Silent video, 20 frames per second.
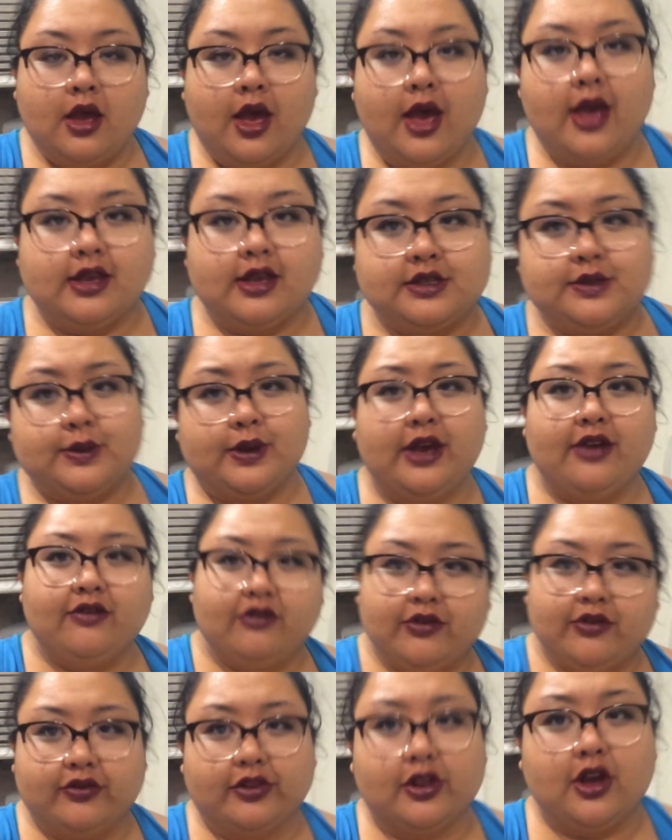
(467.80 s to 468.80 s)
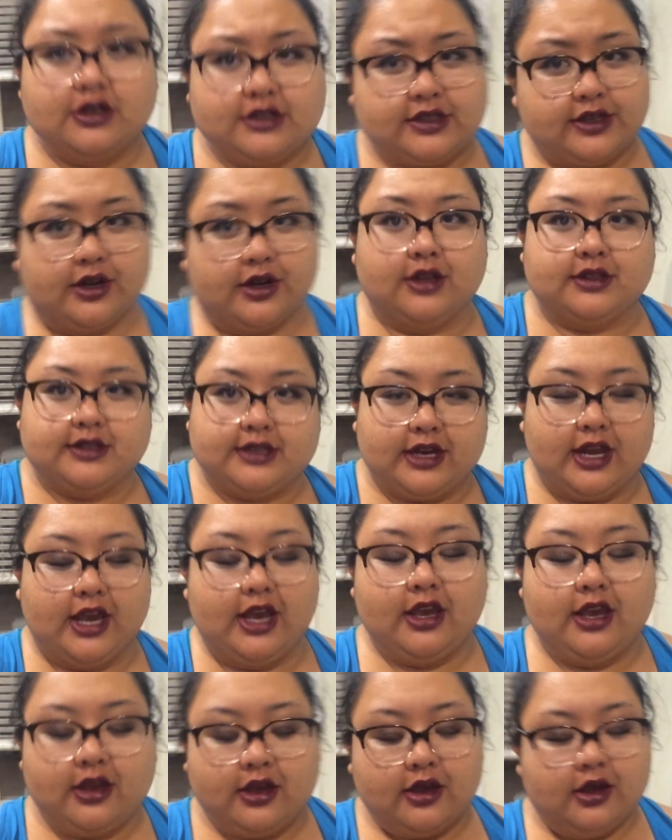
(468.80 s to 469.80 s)
Hi, so I haven't vlogged at all
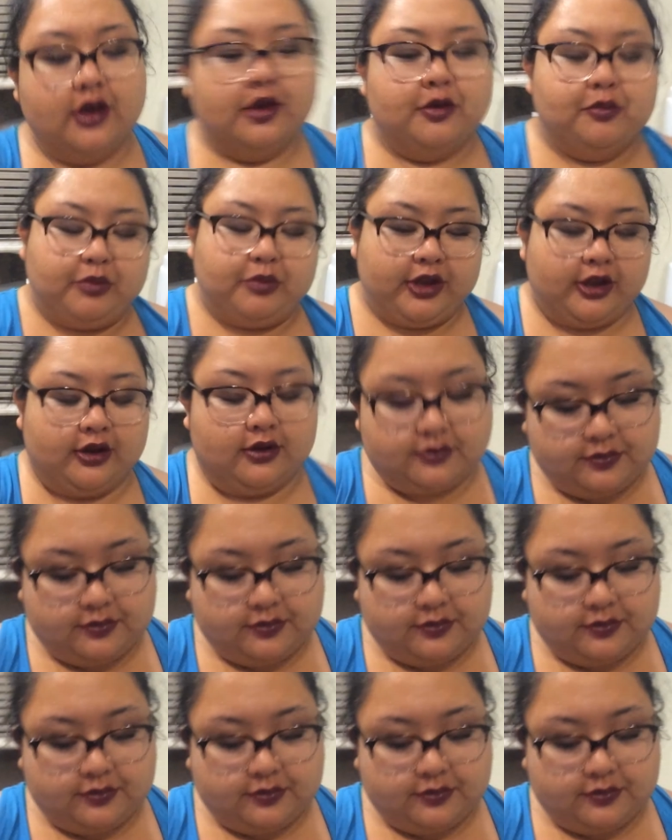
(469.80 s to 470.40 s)
today, but